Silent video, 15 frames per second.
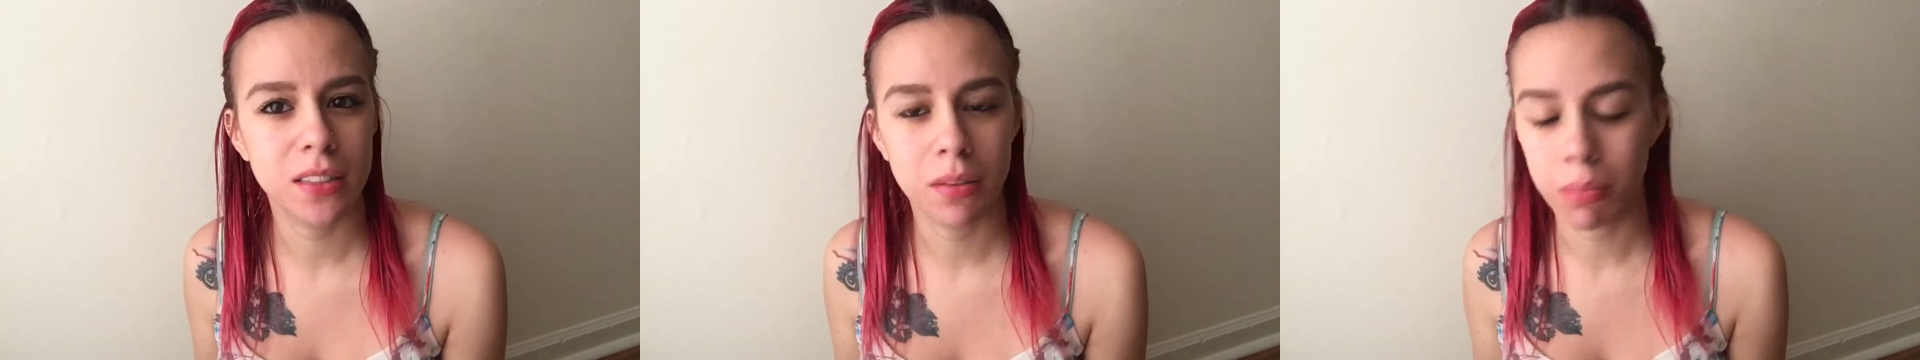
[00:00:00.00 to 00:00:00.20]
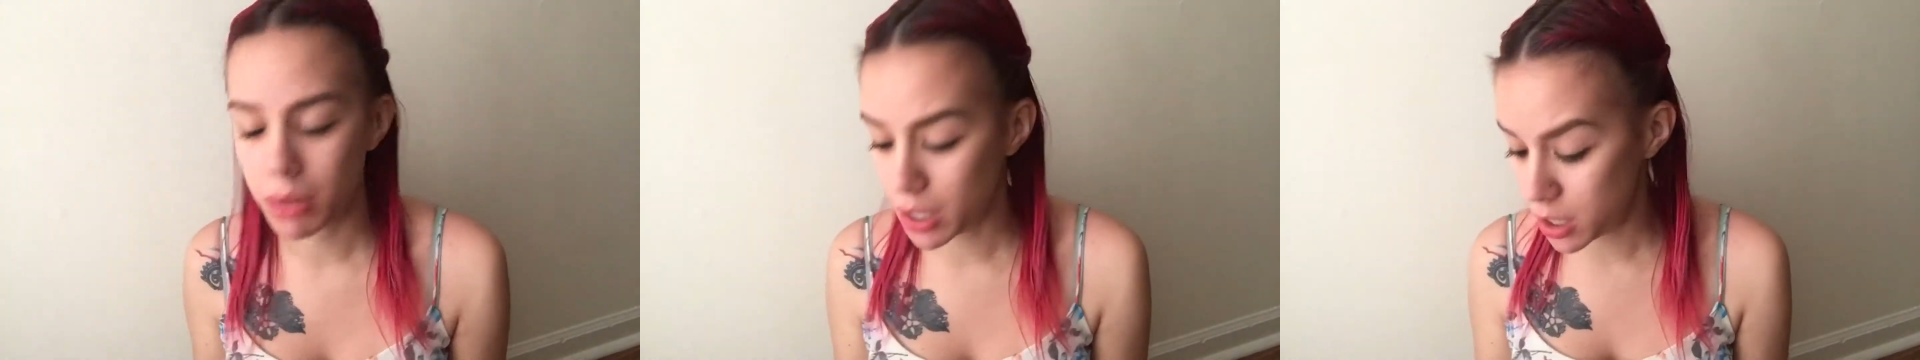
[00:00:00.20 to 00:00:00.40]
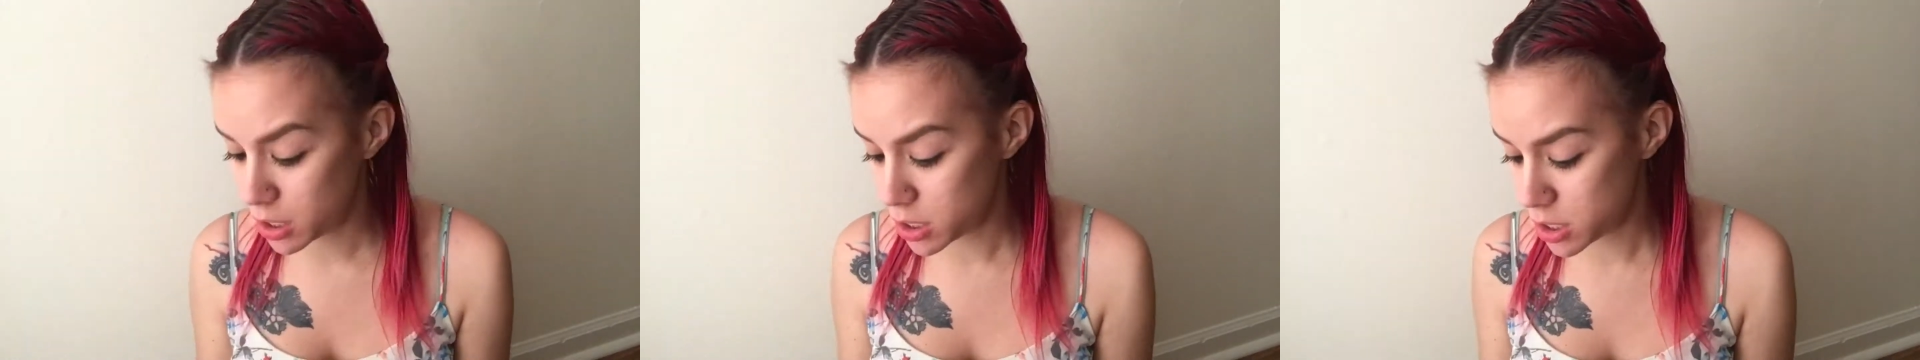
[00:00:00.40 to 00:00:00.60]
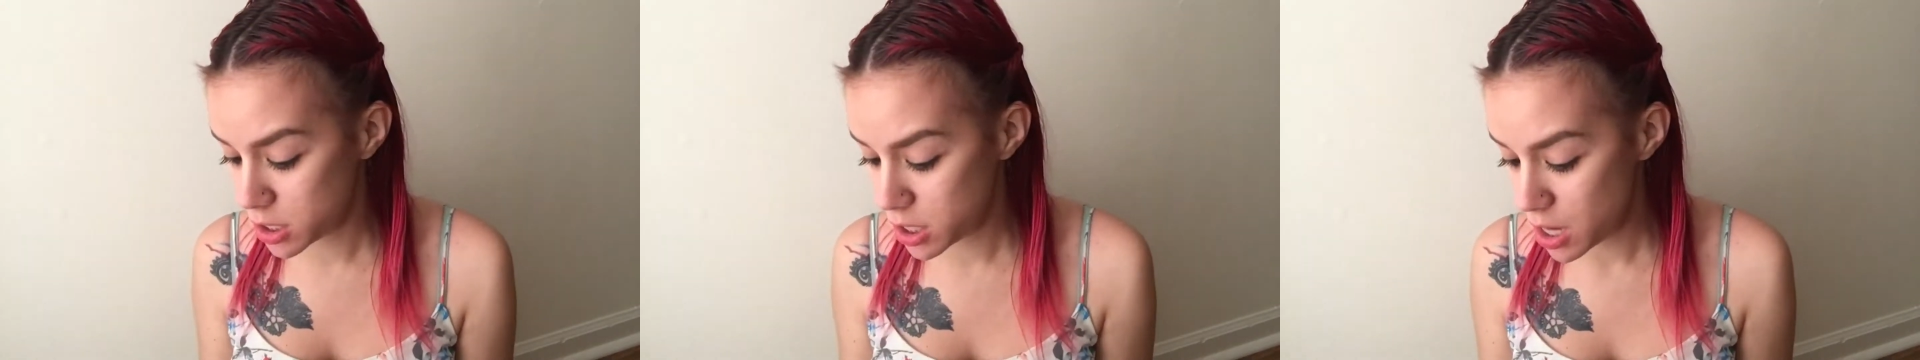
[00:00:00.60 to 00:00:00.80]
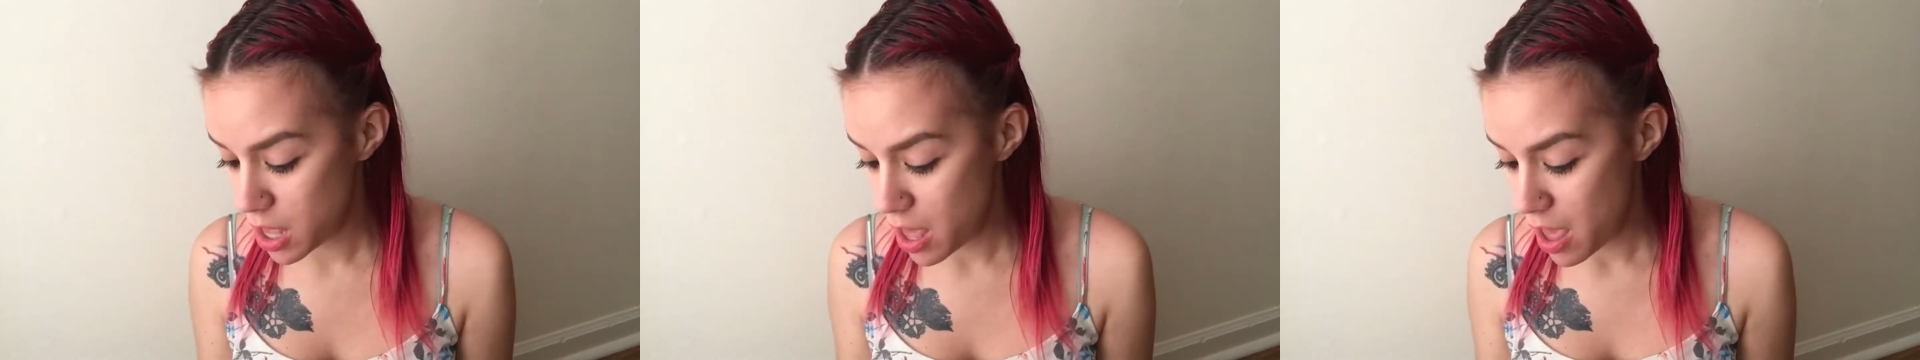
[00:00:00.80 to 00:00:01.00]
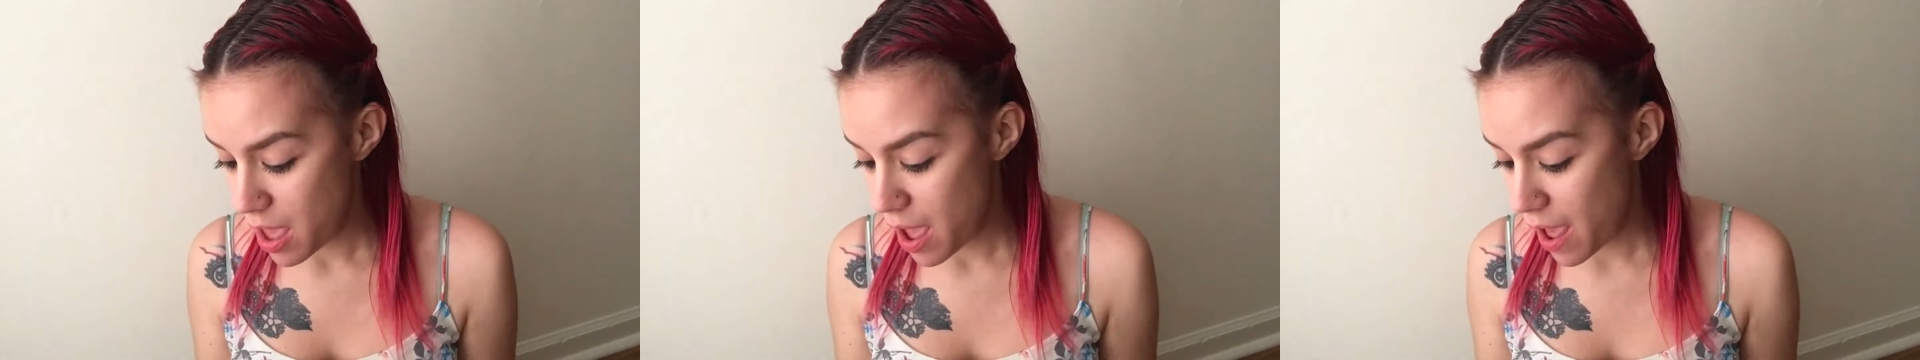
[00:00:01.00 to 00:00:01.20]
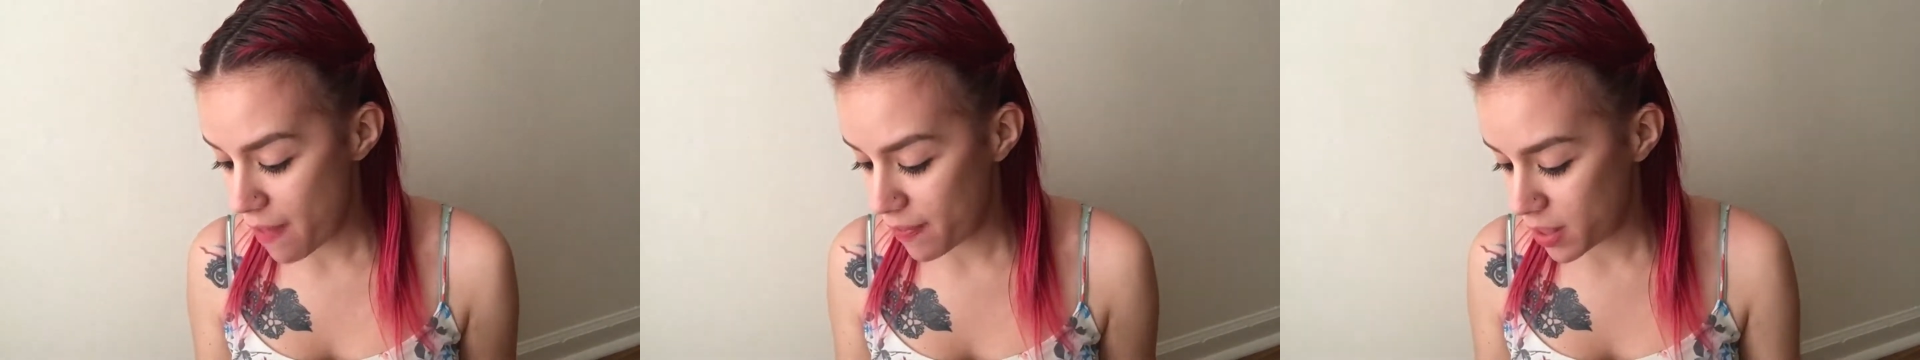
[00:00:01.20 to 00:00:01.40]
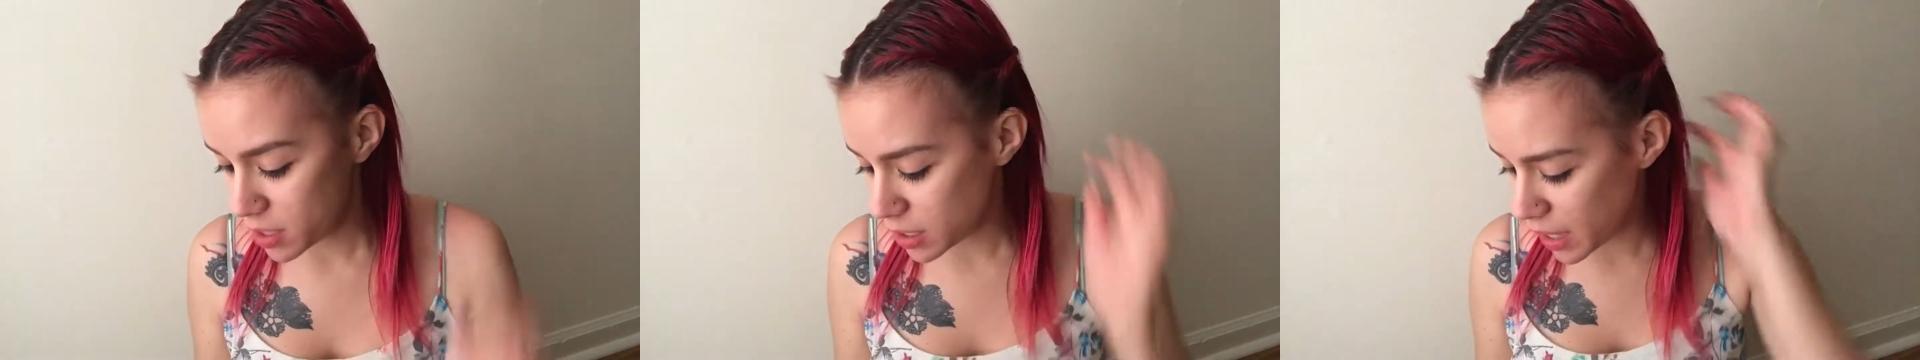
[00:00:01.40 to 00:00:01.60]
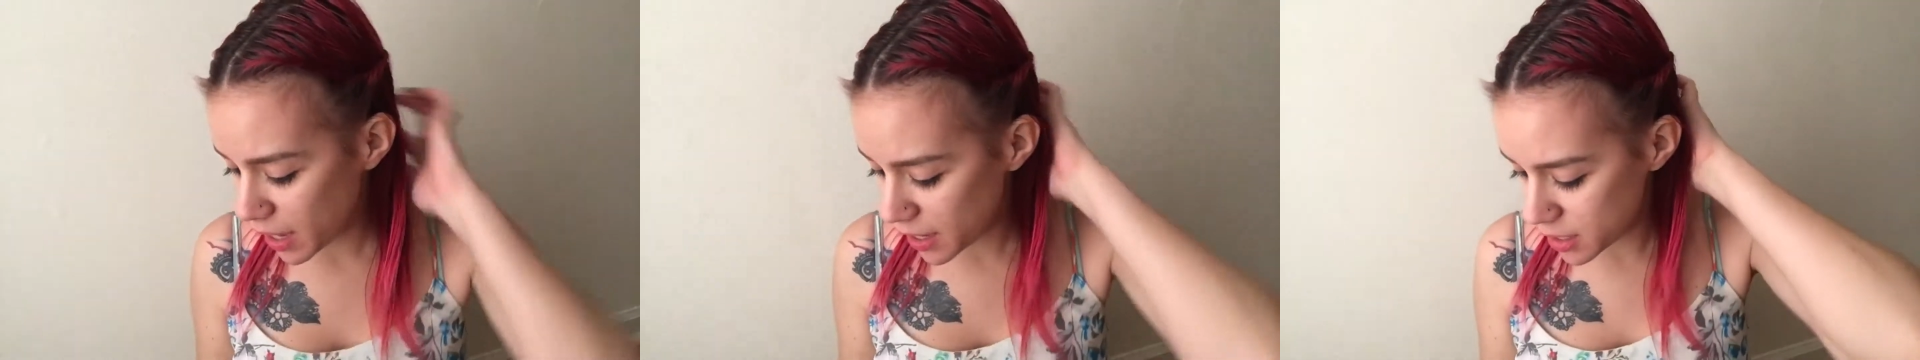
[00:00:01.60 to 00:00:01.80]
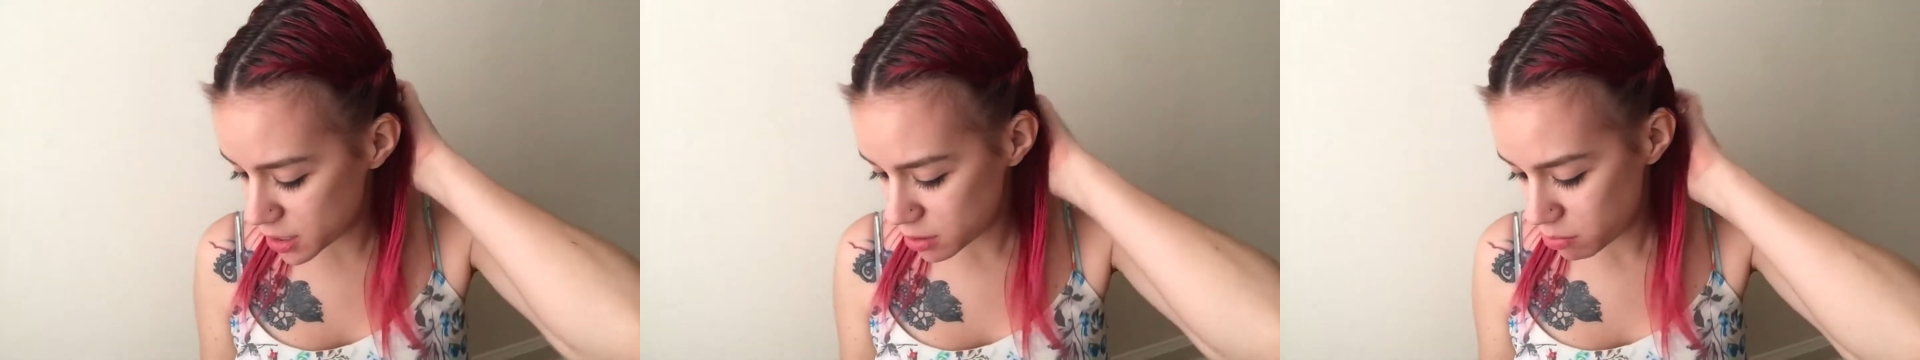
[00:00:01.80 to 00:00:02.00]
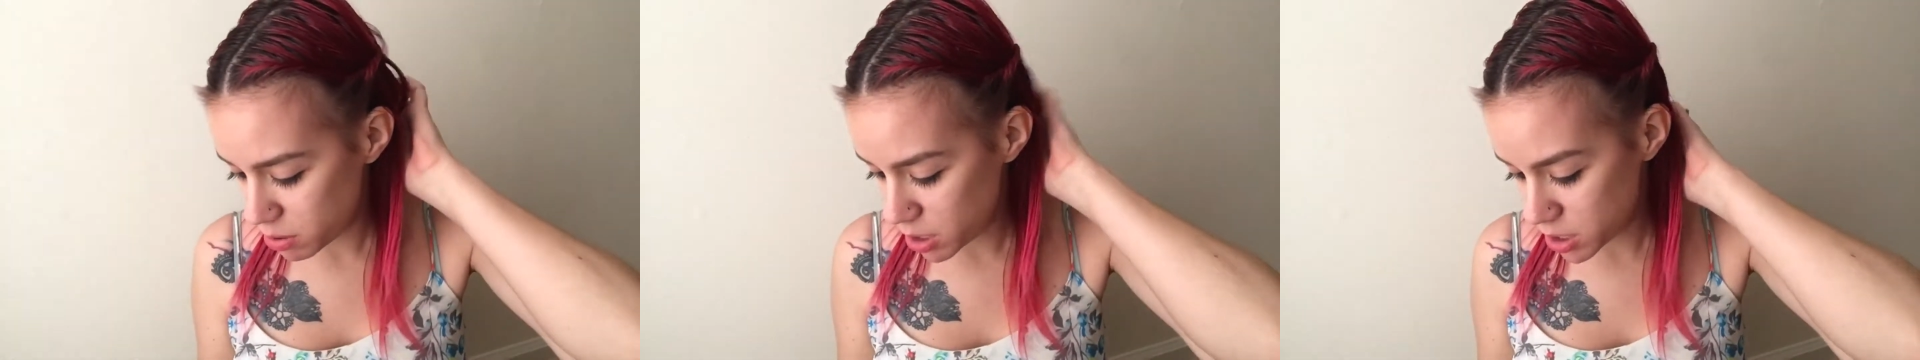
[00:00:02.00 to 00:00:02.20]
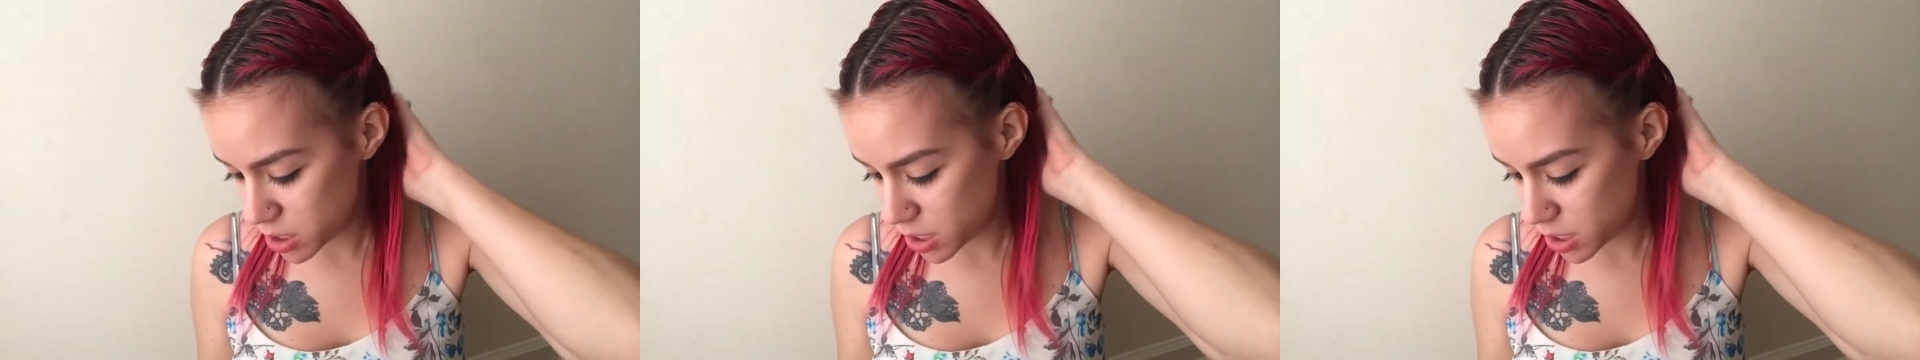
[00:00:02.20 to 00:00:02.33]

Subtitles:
is a blush. And it is a blush.